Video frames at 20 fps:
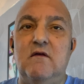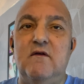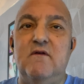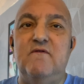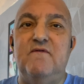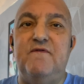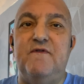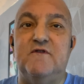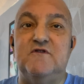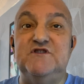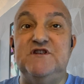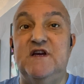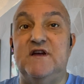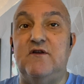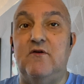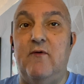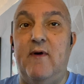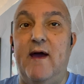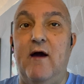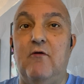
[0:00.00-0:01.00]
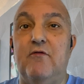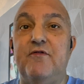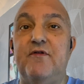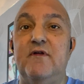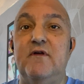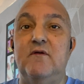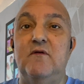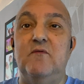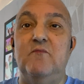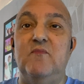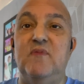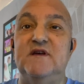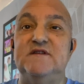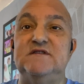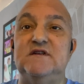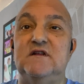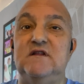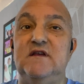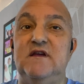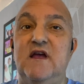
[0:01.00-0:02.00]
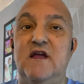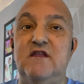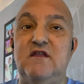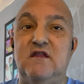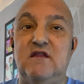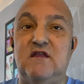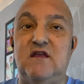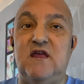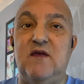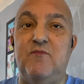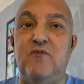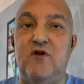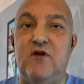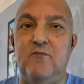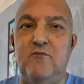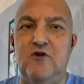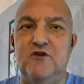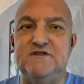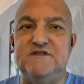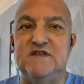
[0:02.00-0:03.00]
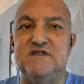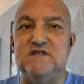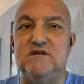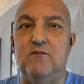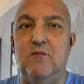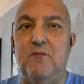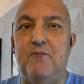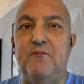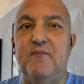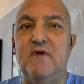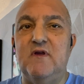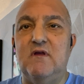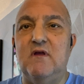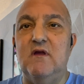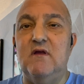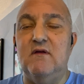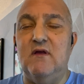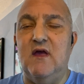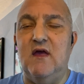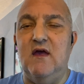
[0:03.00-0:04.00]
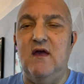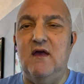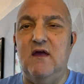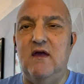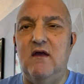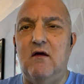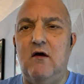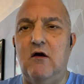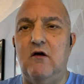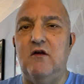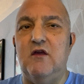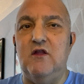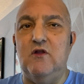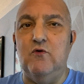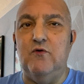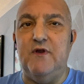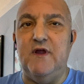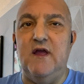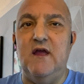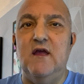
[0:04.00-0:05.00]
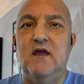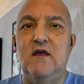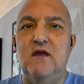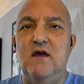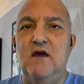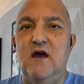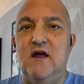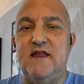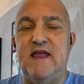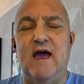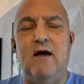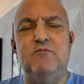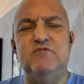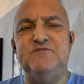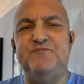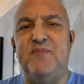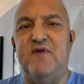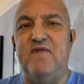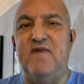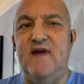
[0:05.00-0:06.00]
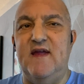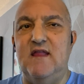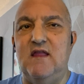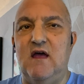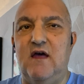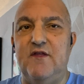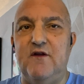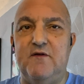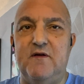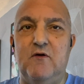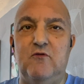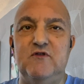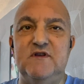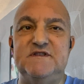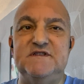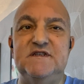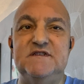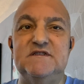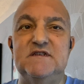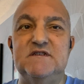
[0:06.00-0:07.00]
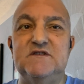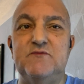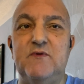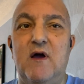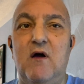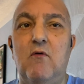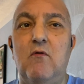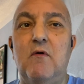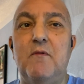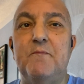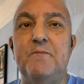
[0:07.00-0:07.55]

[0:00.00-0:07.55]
for general health, basically, and keep your immune system hunky-dory, and helps prevent other illnesses as well.